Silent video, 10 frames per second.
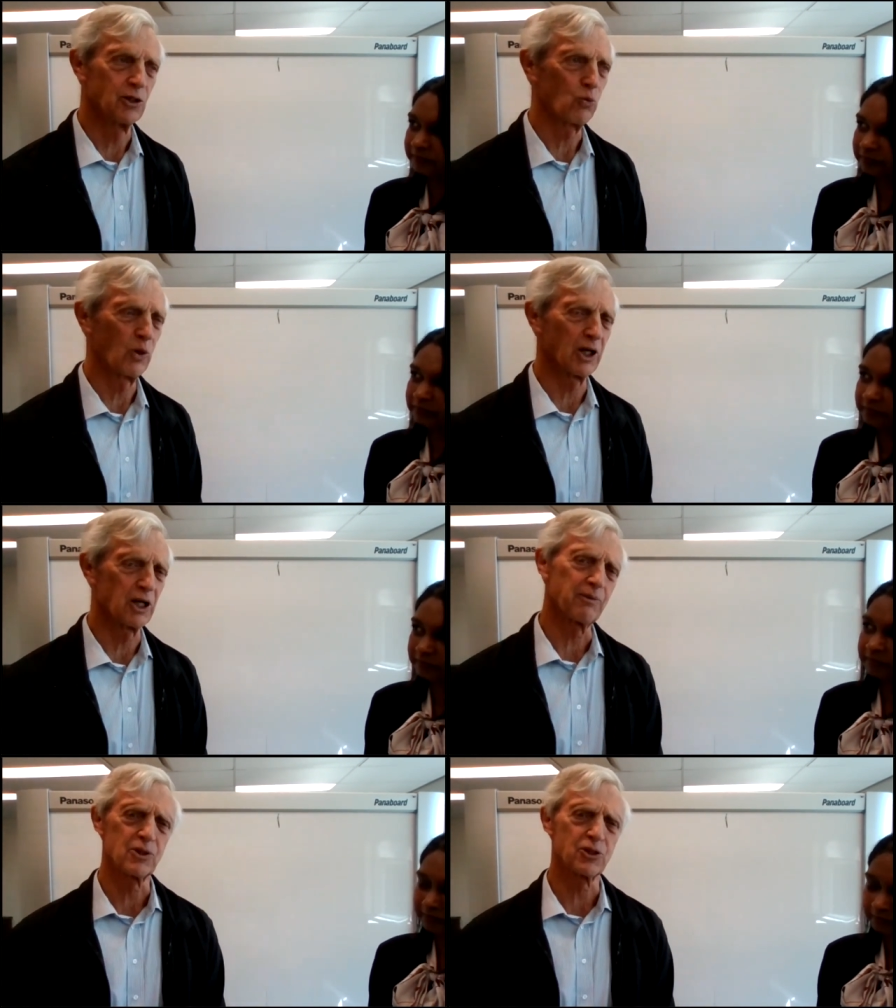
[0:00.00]
And
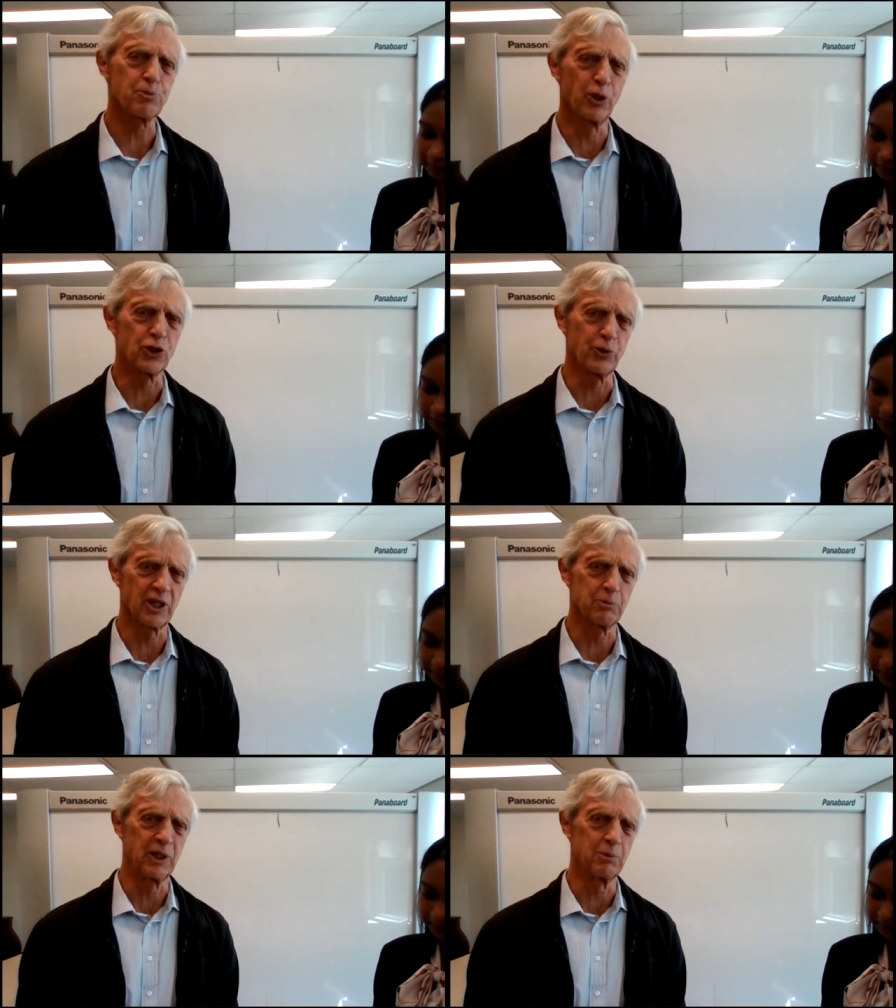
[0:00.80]
when I
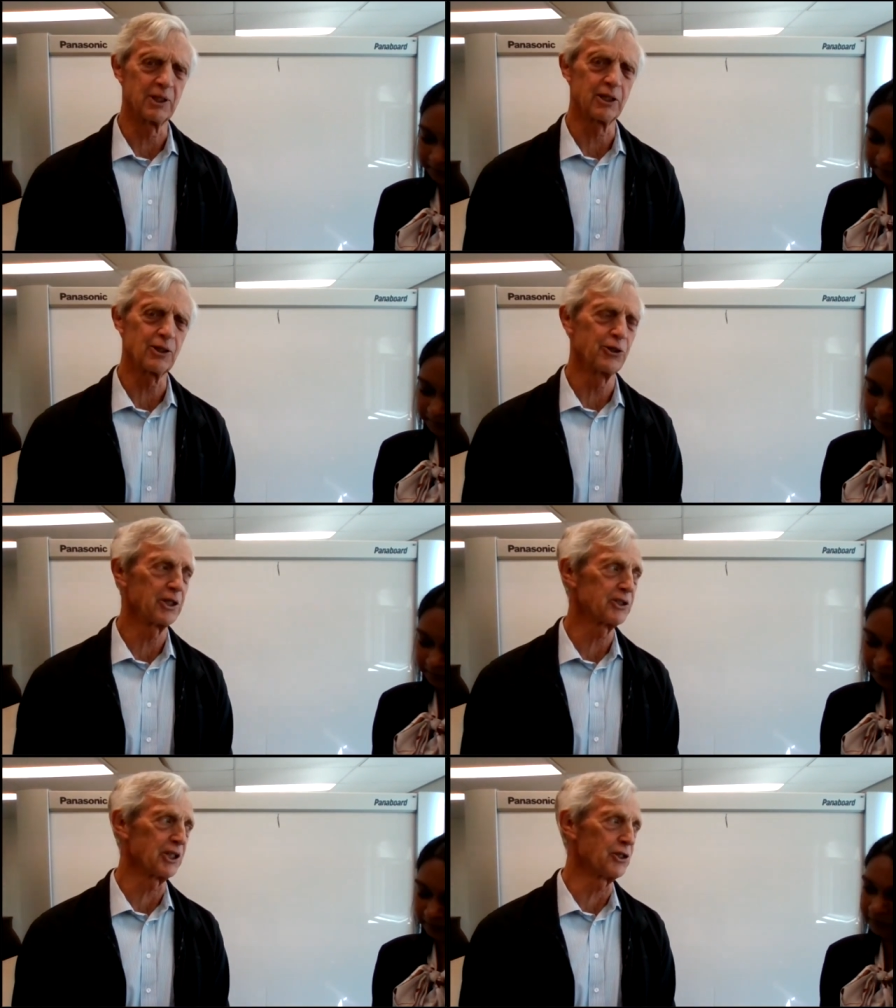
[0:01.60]
spoke to other people,
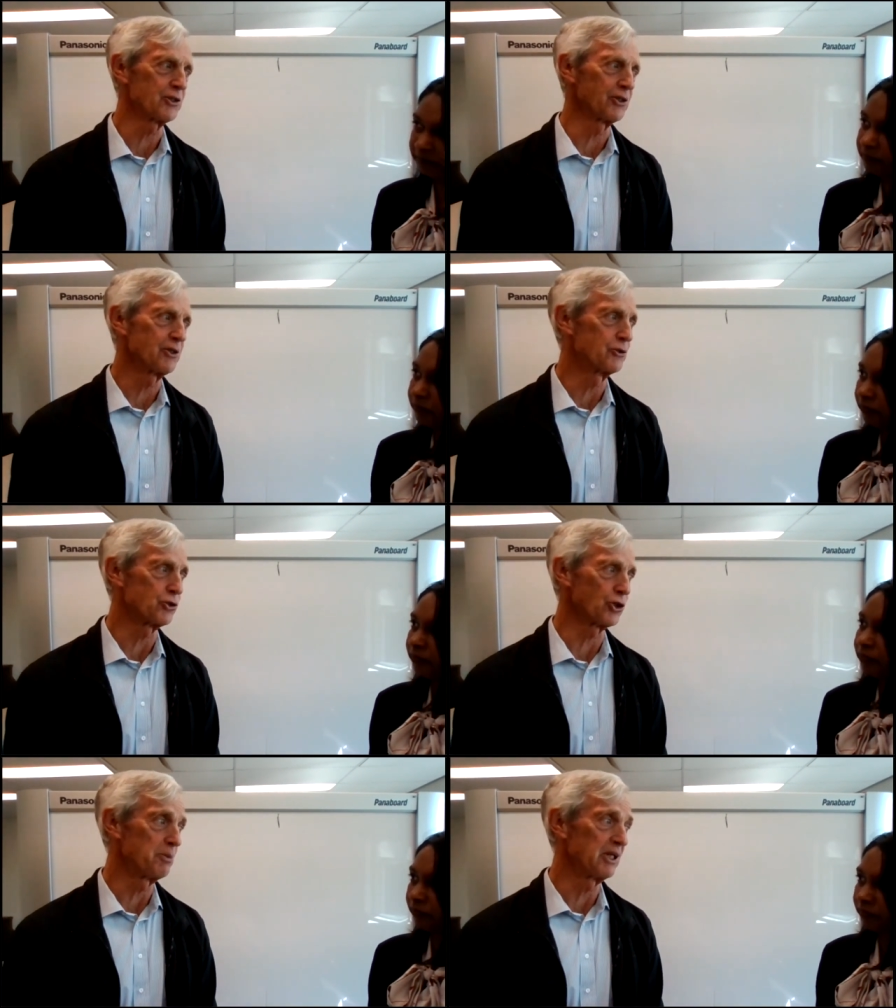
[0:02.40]
including
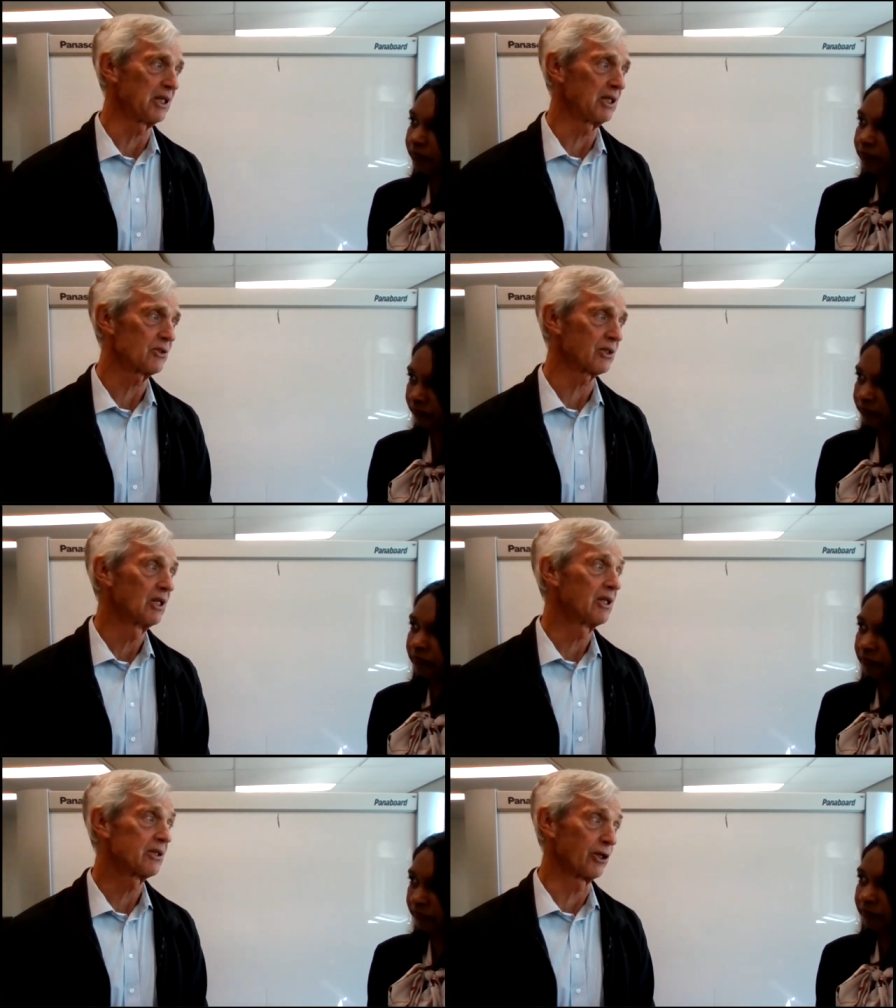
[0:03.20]
teachers,
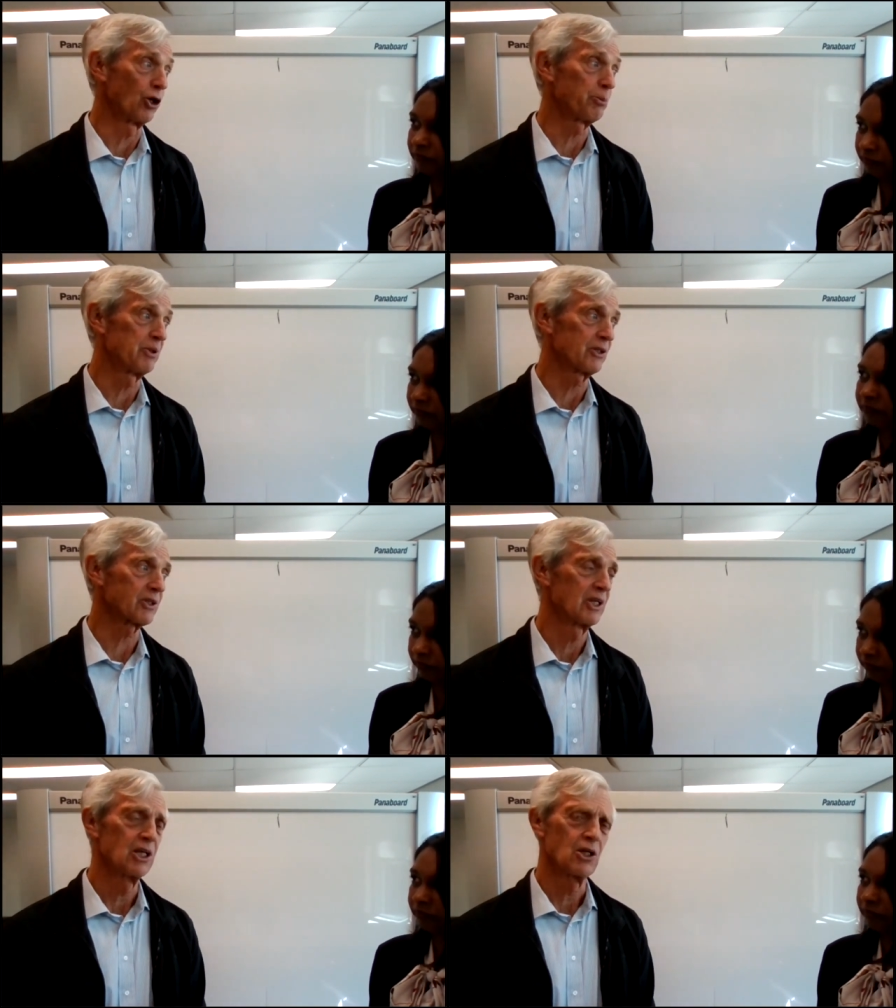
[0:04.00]
GPs,
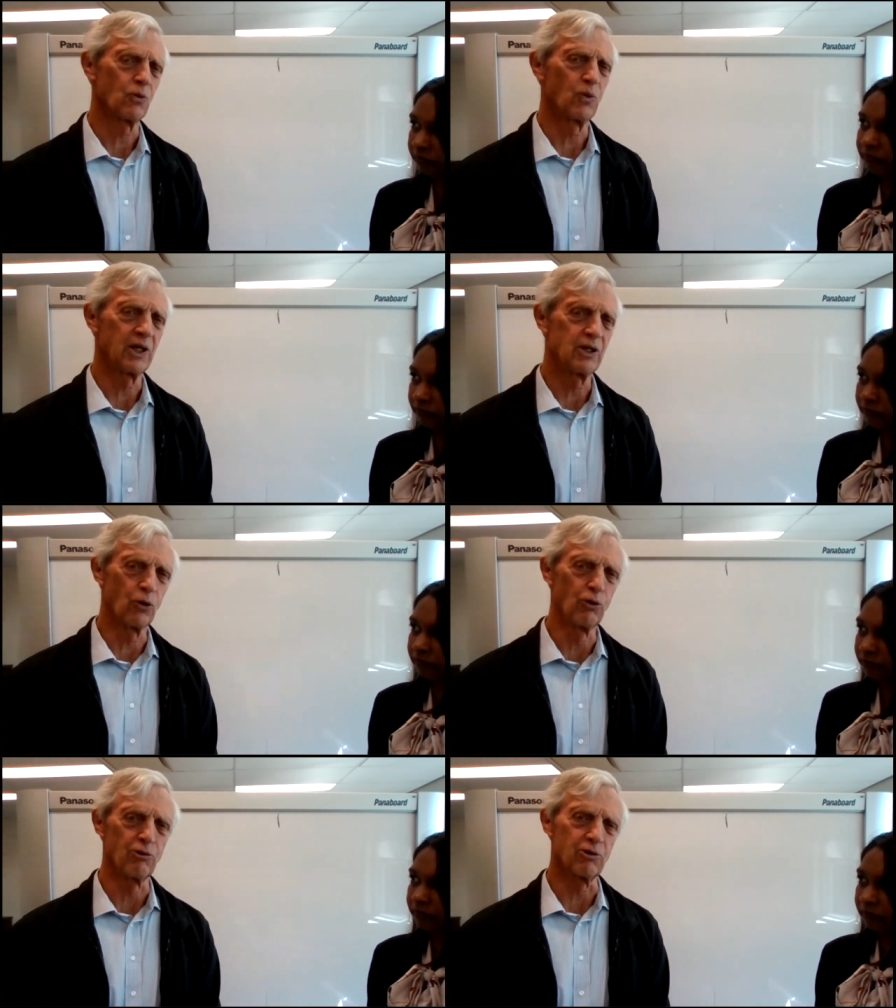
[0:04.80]
therapists,
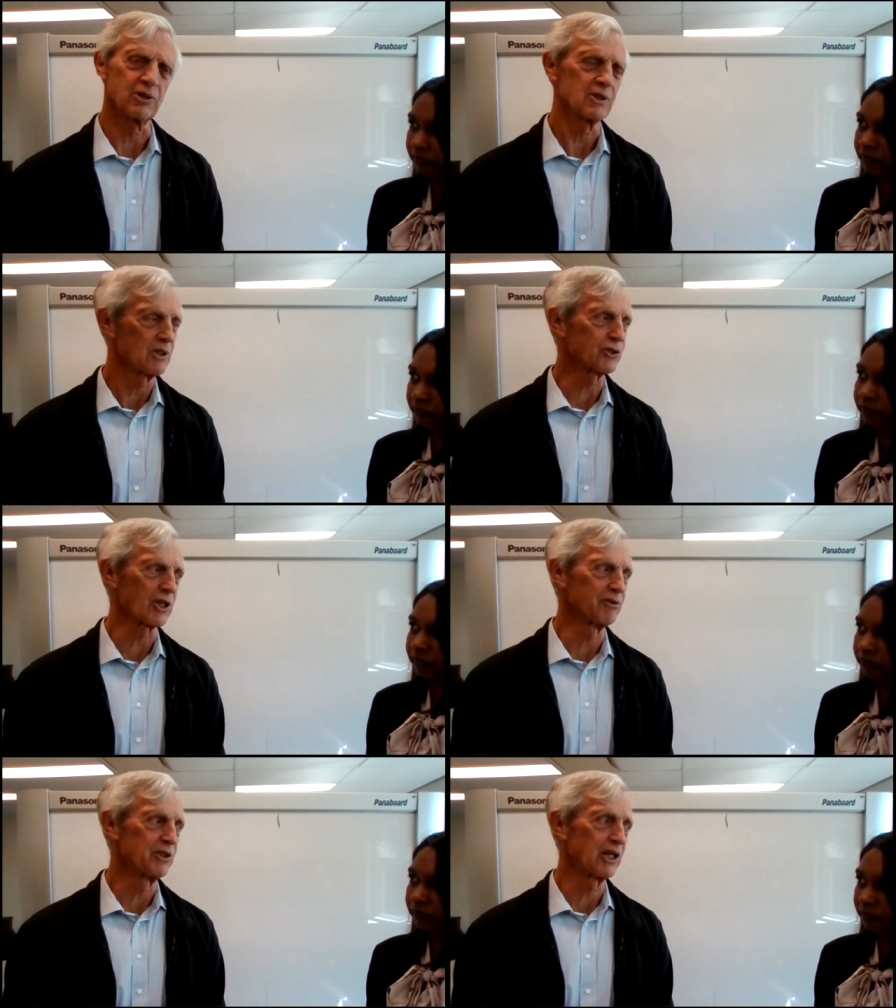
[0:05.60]
we all
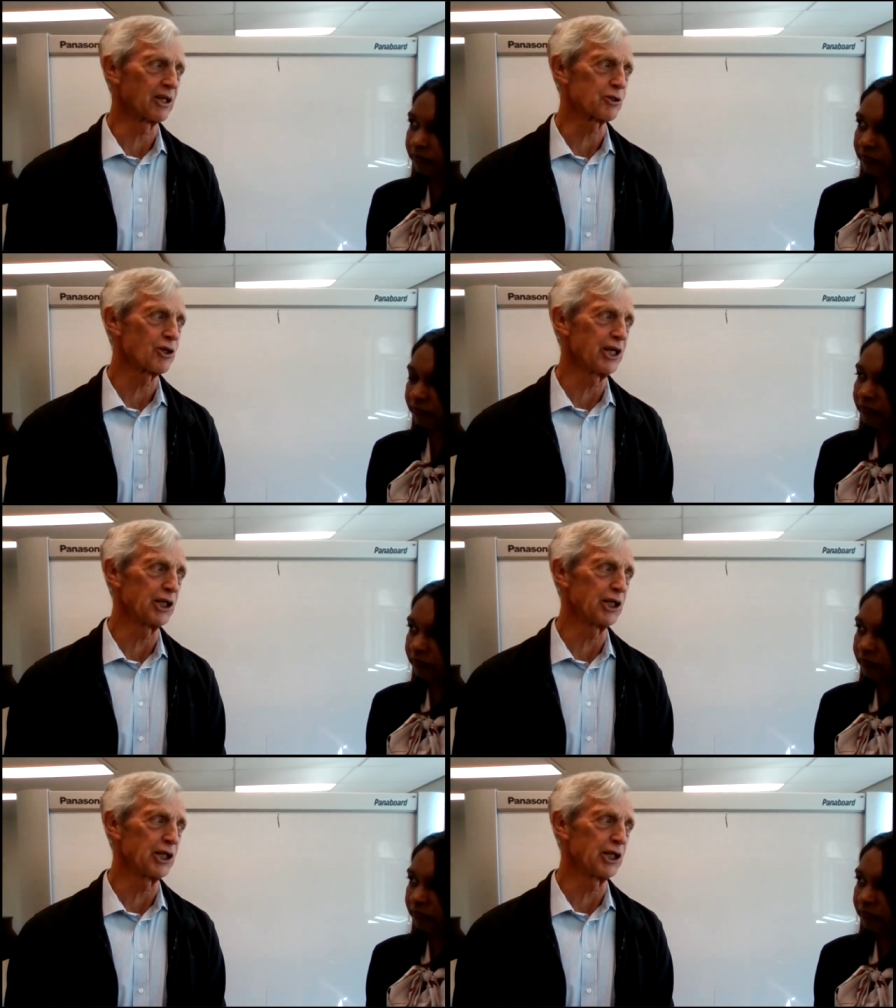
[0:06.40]
discovered that our